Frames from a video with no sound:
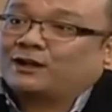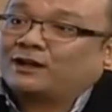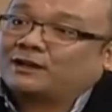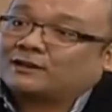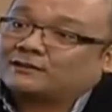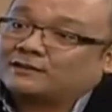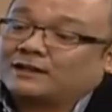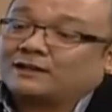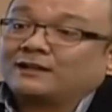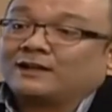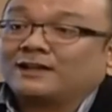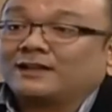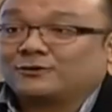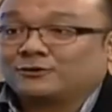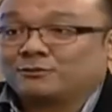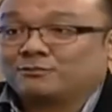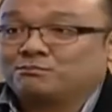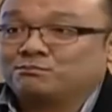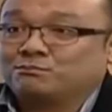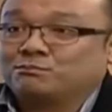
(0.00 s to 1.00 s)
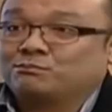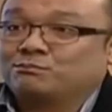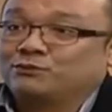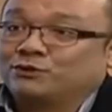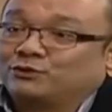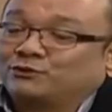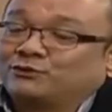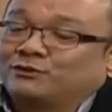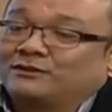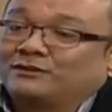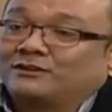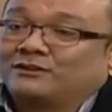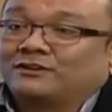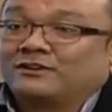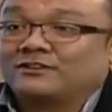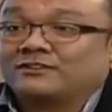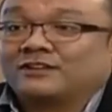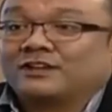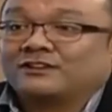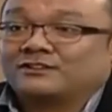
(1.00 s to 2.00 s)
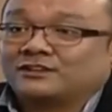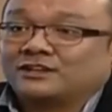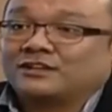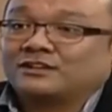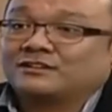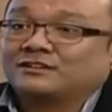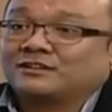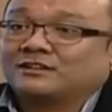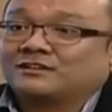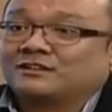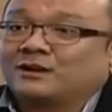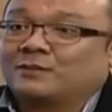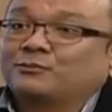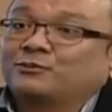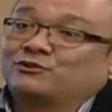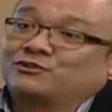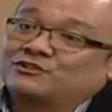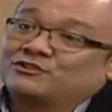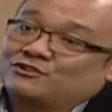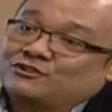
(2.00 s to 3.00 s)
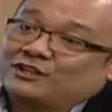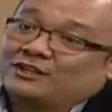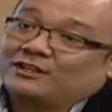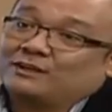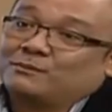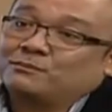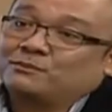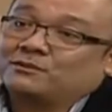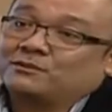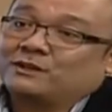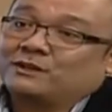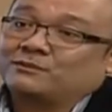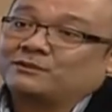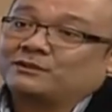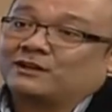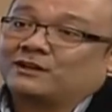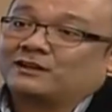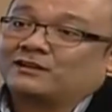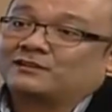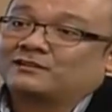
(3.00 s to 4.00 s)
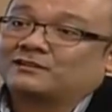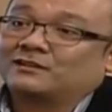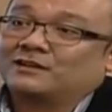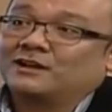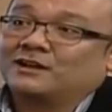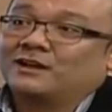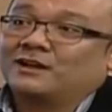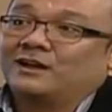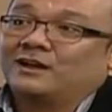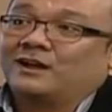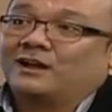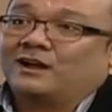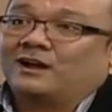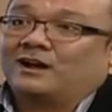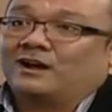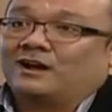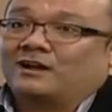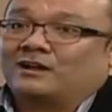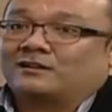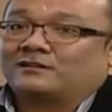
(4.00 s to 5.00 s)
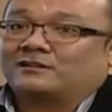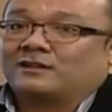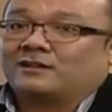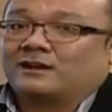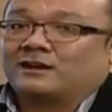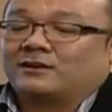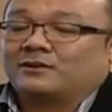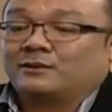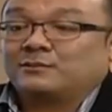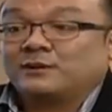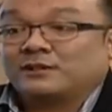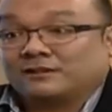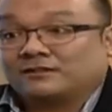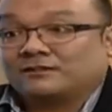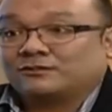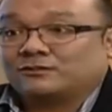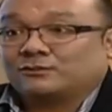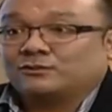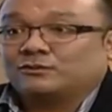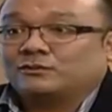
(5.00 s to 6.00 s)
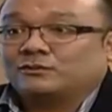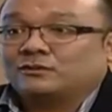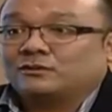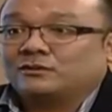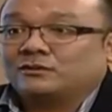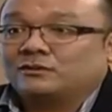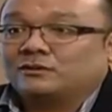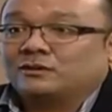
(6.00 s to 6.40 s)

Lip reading: us, and a lot of virtual currency exchanges are positioning themselves as a remittance tool,